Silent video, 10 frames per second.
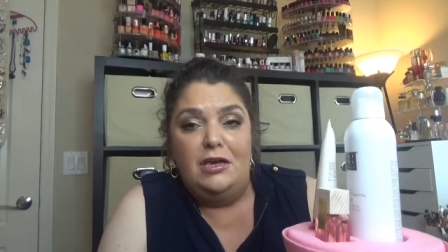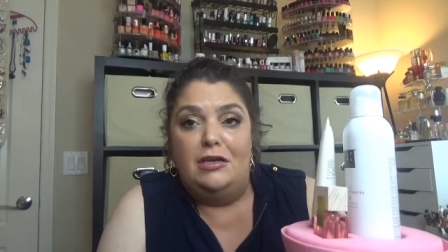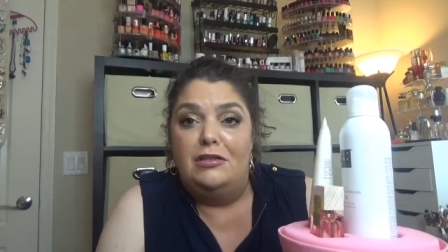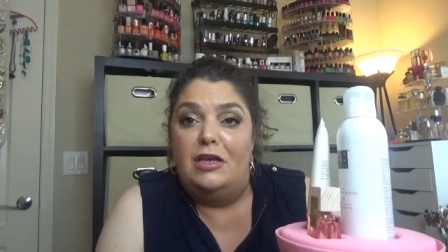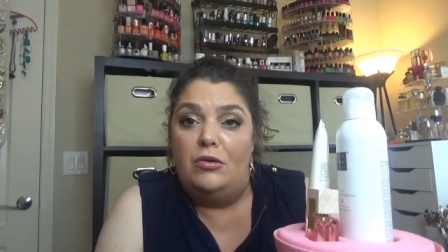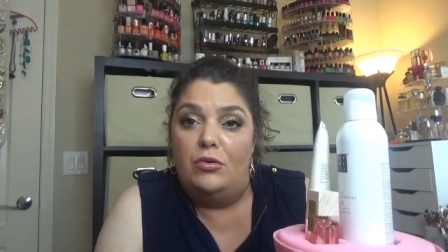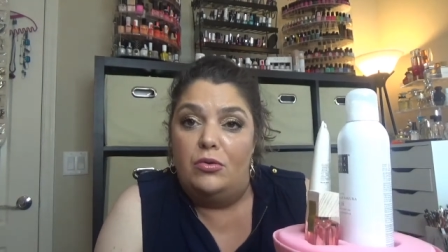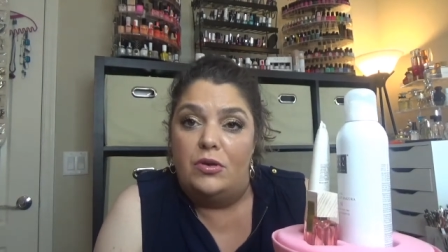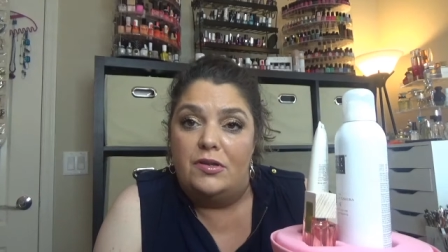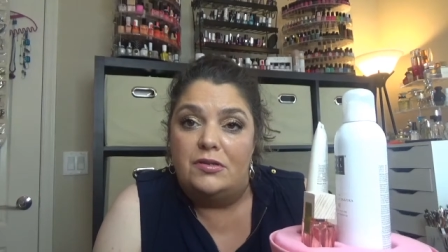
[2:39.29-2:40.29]
and they
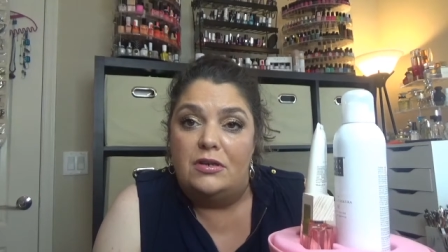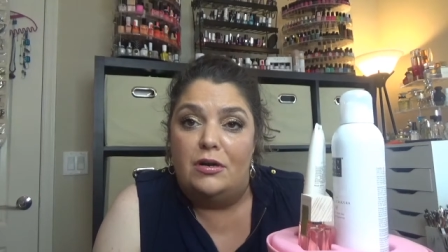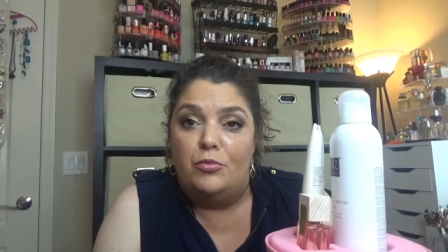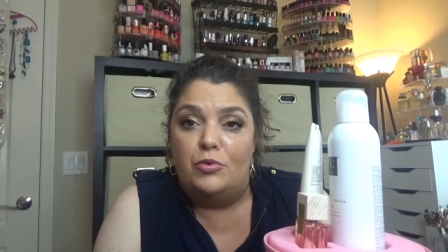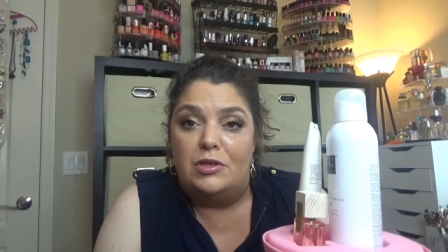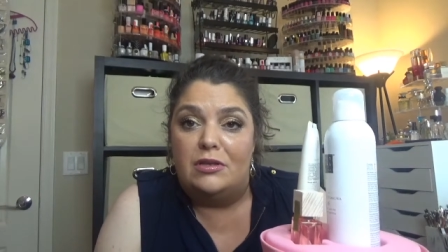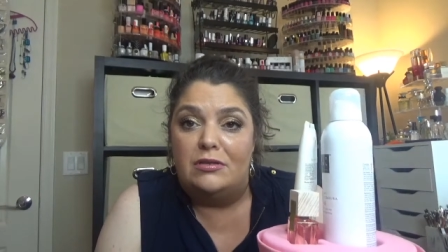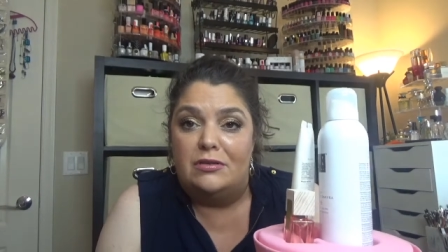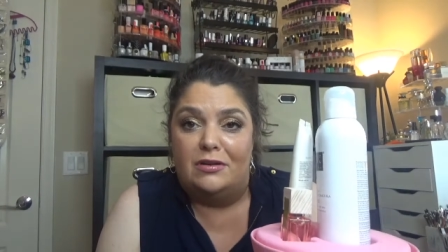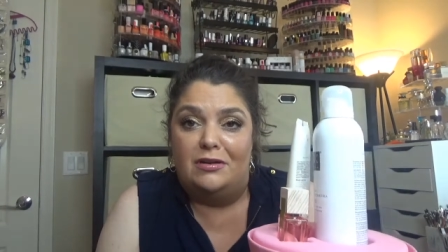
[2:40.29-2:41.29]
always come with
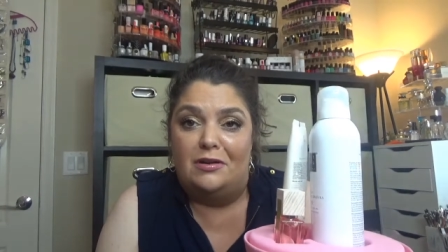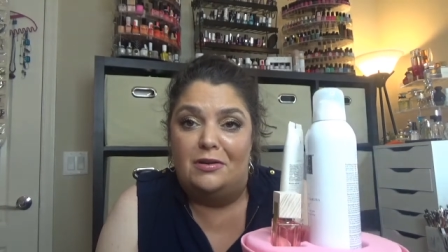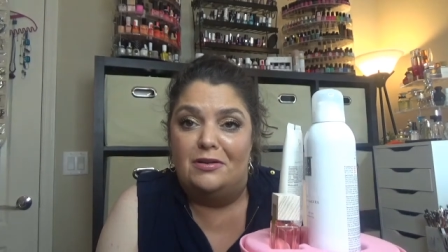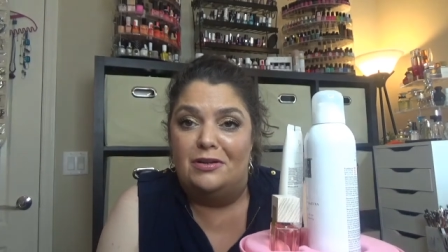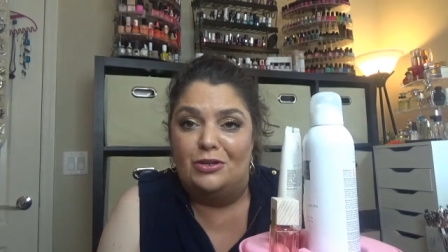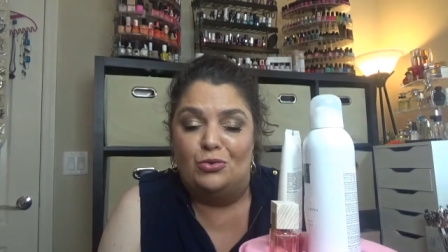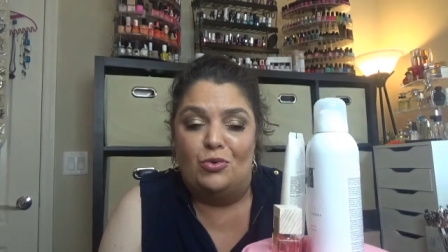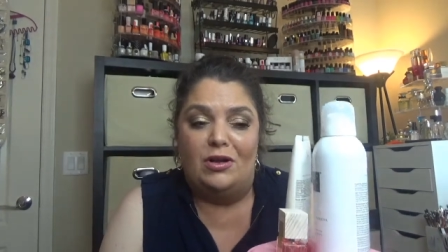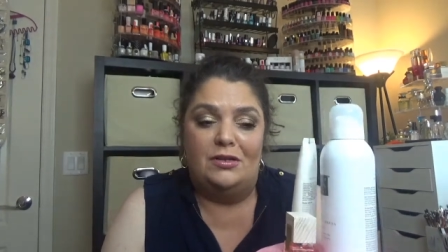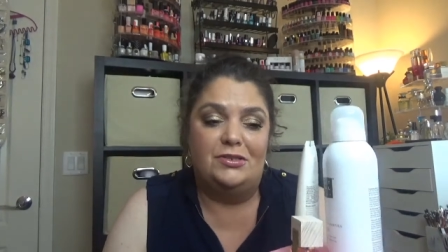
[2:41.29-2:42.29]
other uh,
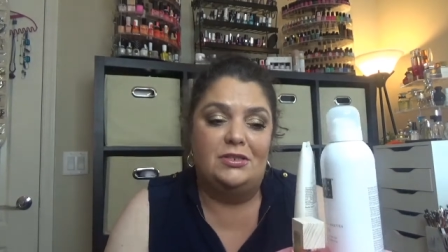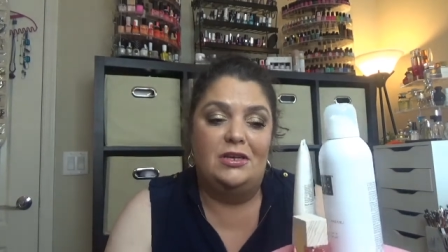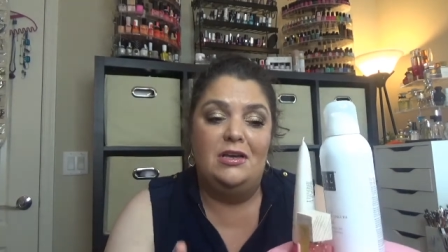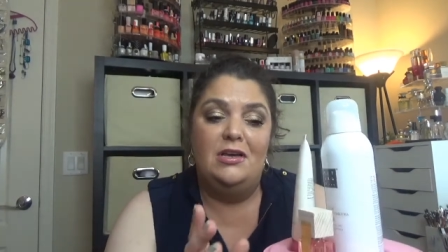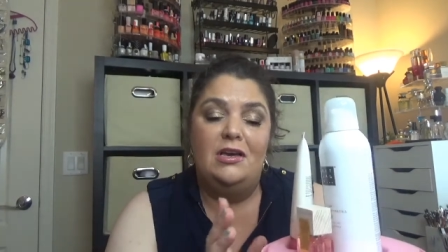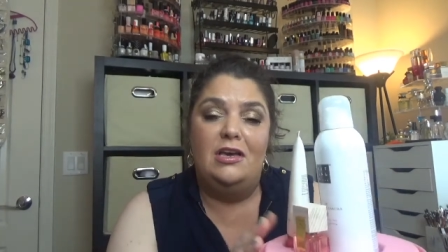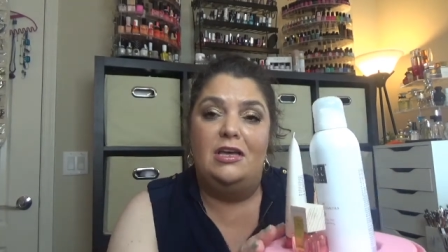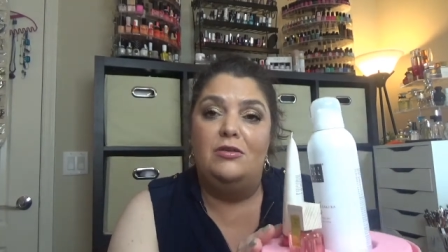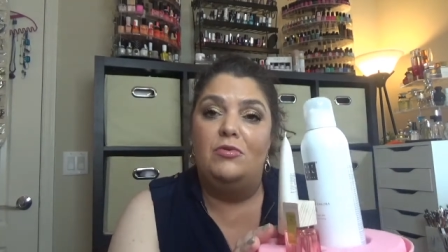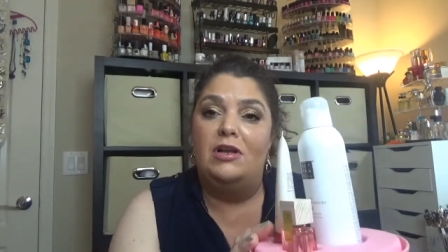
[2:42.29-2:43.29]
rituals
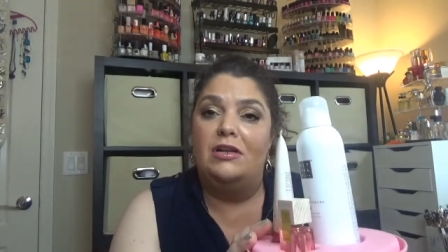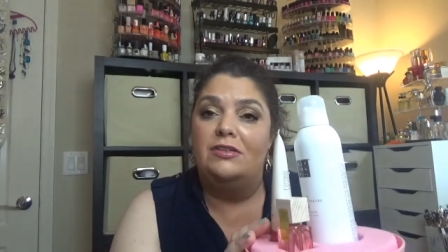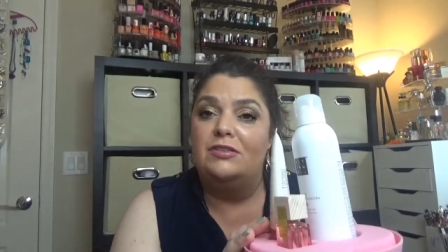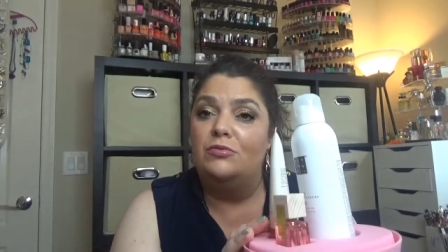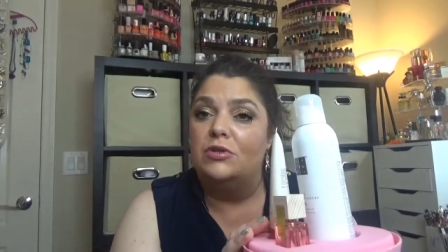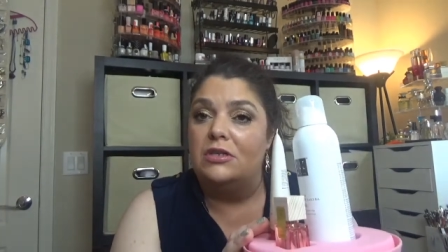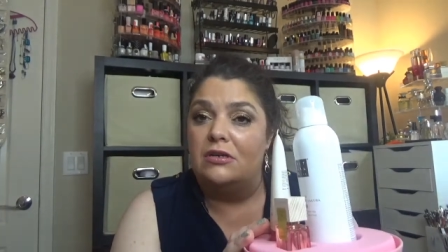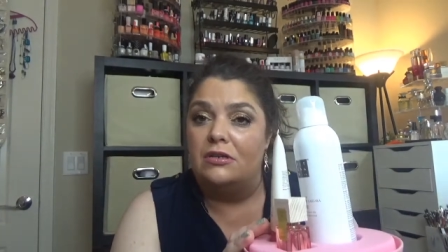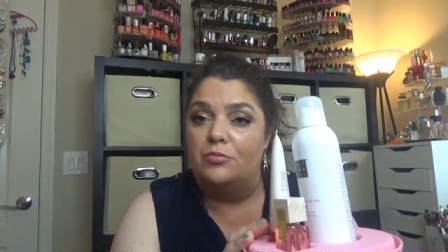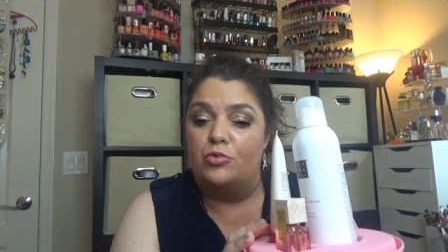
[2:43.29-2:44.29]
anyway let's see what
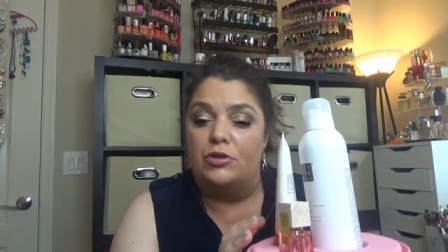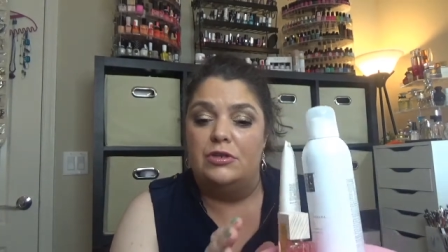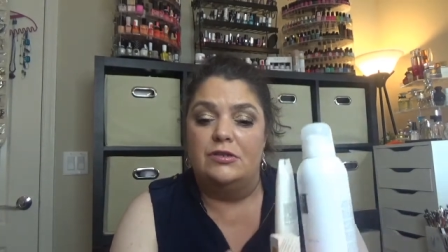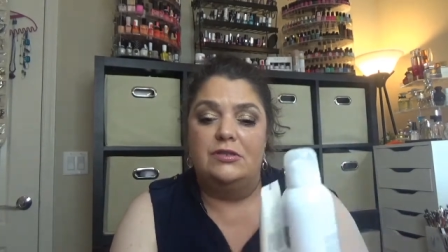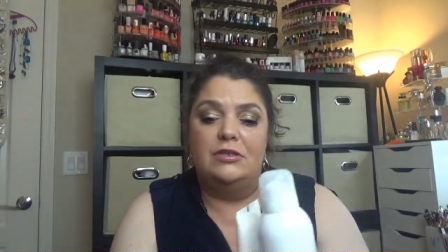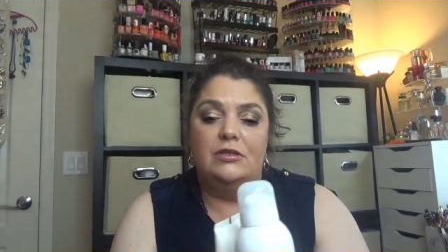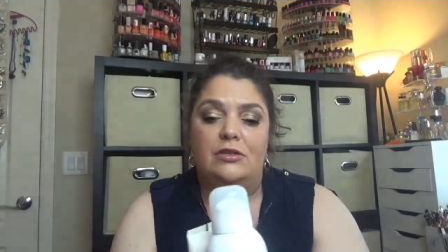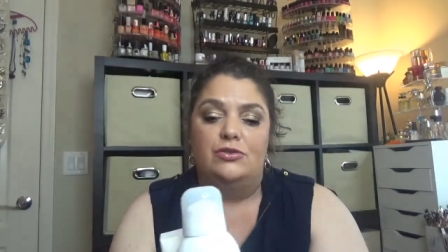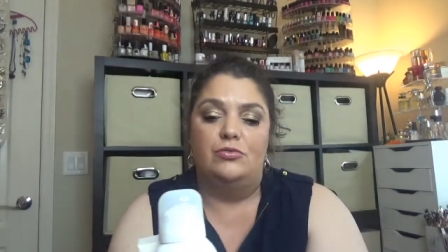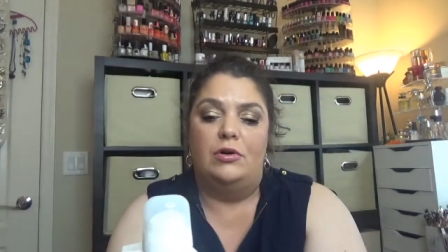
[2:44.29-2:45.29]
are the products in
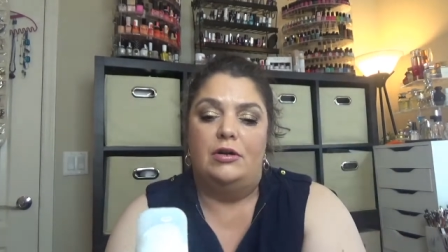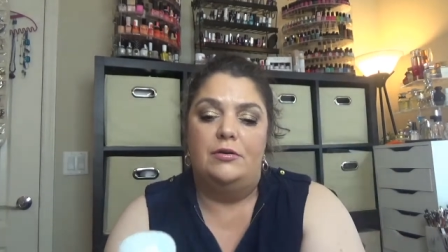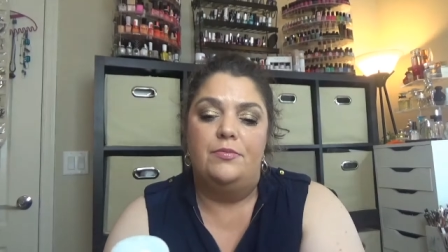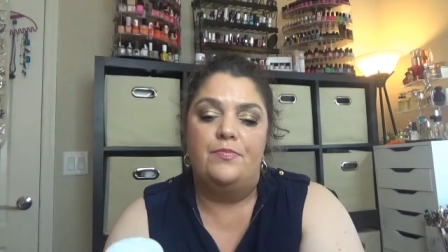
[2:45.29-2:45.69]
this one